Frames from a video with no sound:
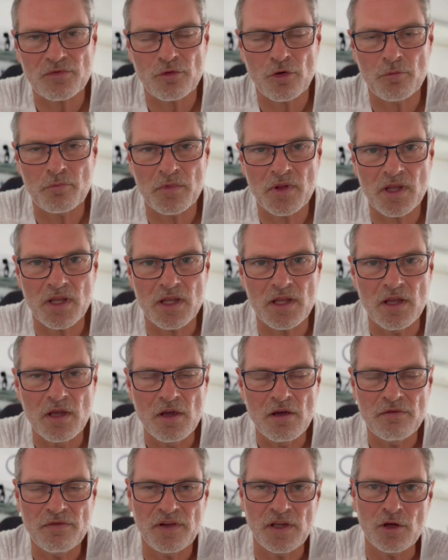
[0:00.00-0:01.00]
from the
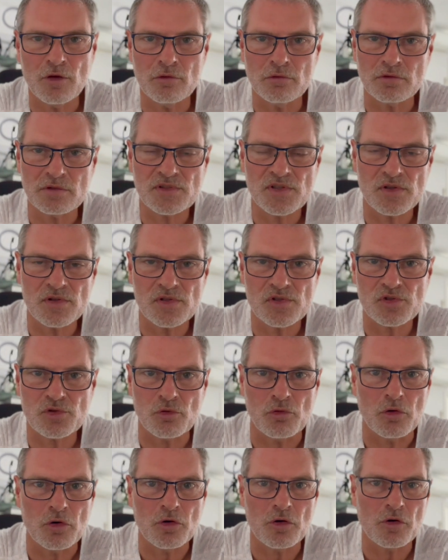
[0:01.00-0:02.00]
field to the
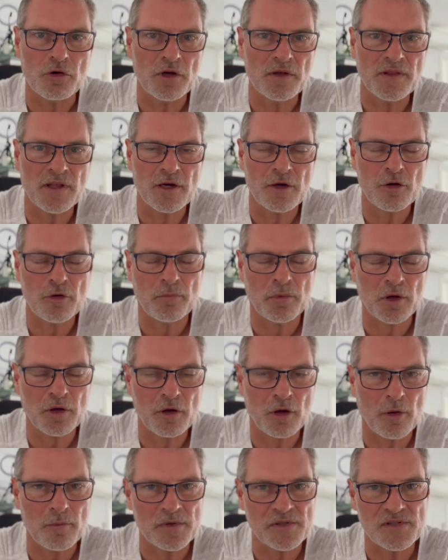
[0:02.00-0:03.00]
store and then a couple of
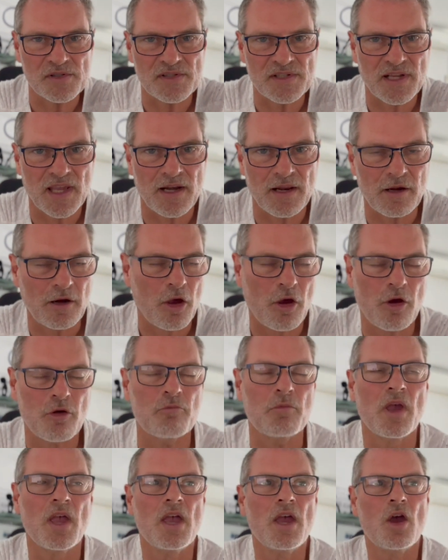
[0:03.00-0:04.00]
kilometres to get it home,
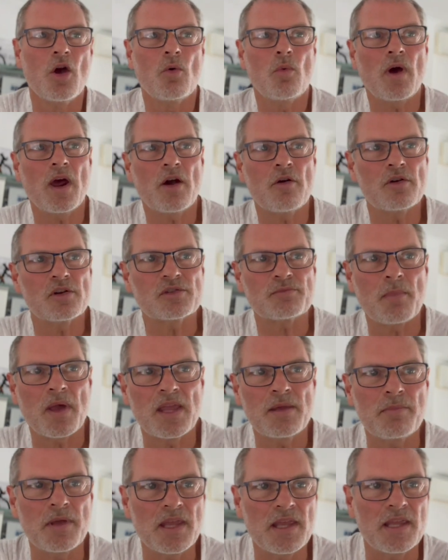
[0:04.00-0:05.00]
whereas
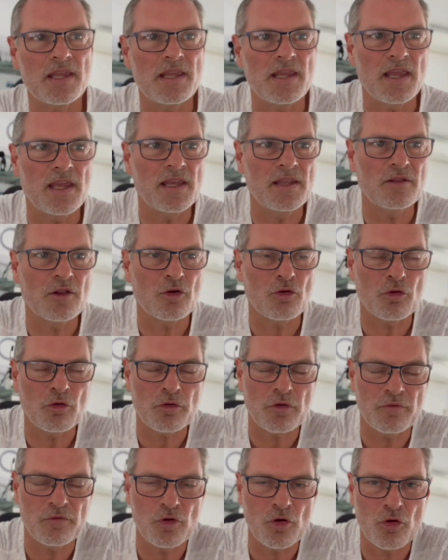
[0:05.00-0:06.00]
maybe in the
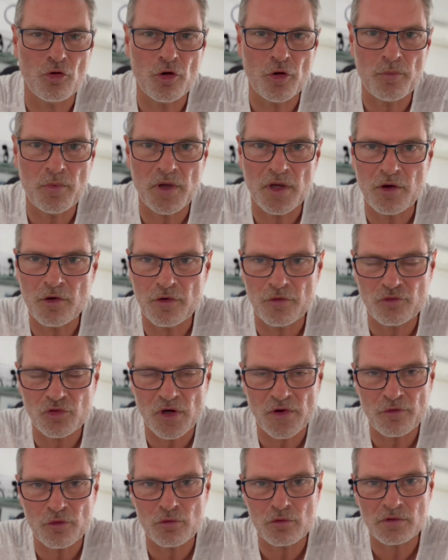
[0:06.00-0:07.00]
north of Europe it could have
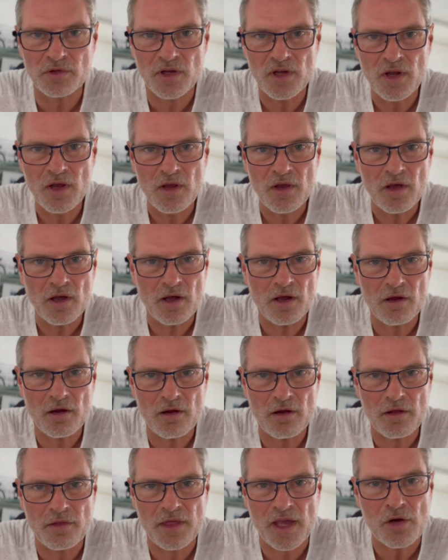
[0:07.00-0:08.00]
travelled
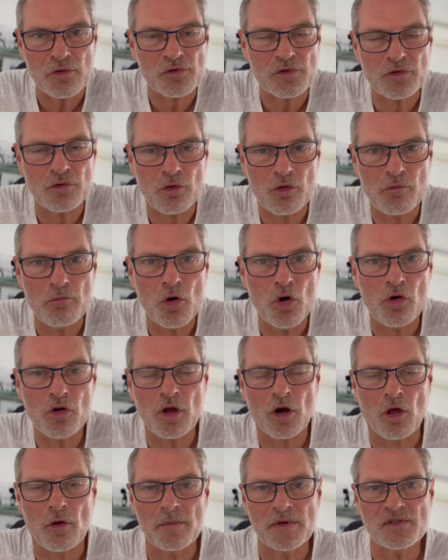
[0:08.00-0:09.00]
1,000 or more
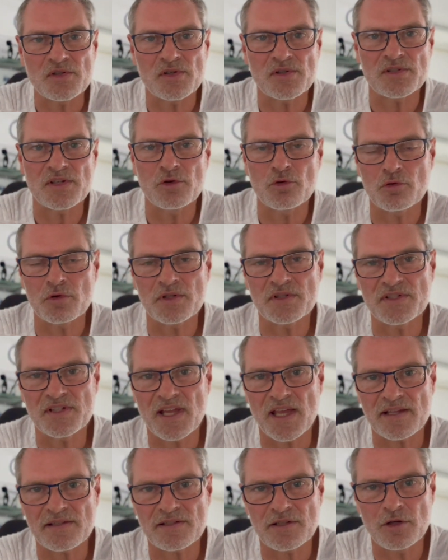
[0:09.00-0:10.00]
kilometres in order to
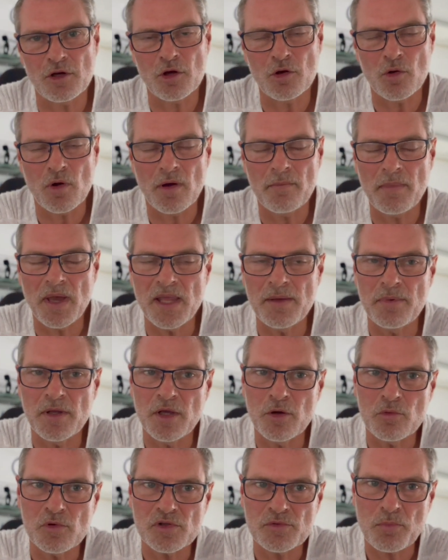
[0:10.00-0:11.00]
get to you, and maybe
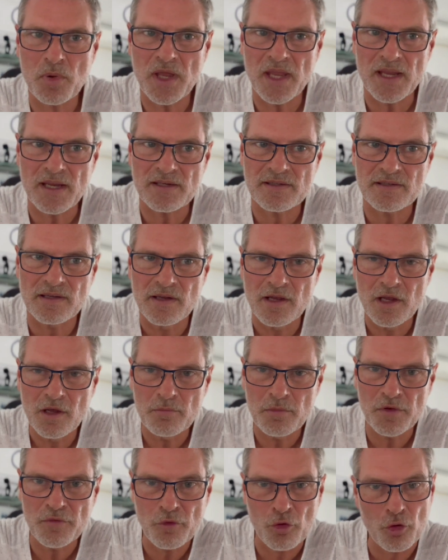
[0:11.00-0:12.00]
it was picked
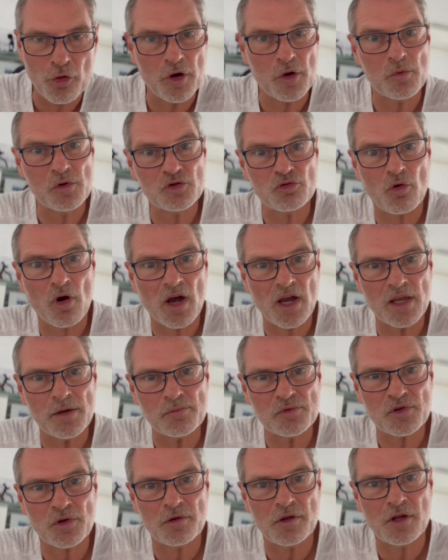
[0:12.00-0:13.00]
before it was ripe
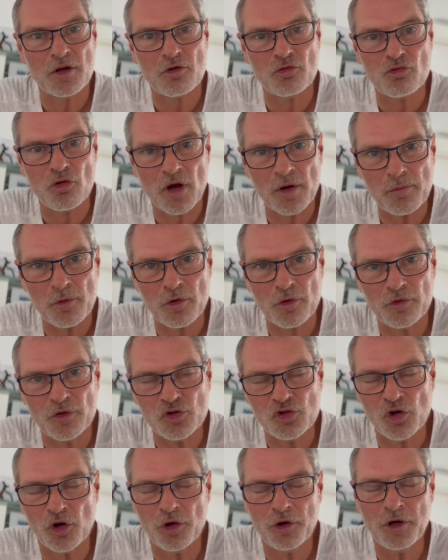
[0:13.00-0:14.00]
so that it could ripen on the
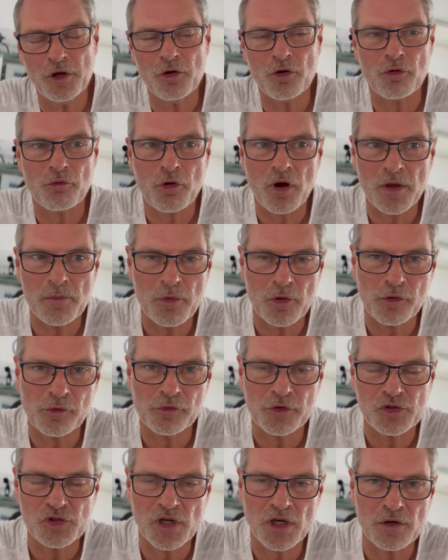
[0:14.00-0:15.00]
journey or ripen on
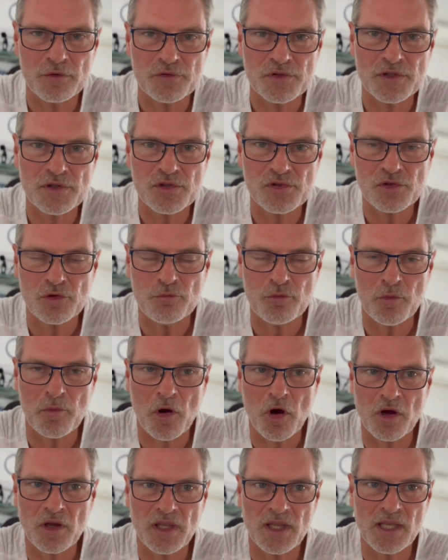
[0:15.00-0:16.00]
the shelves in the
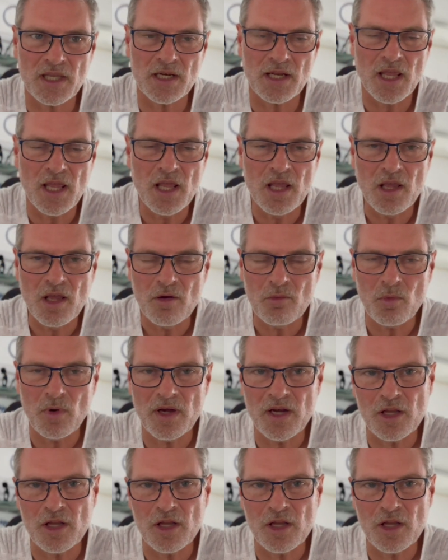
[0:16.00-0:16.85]
supermarket, when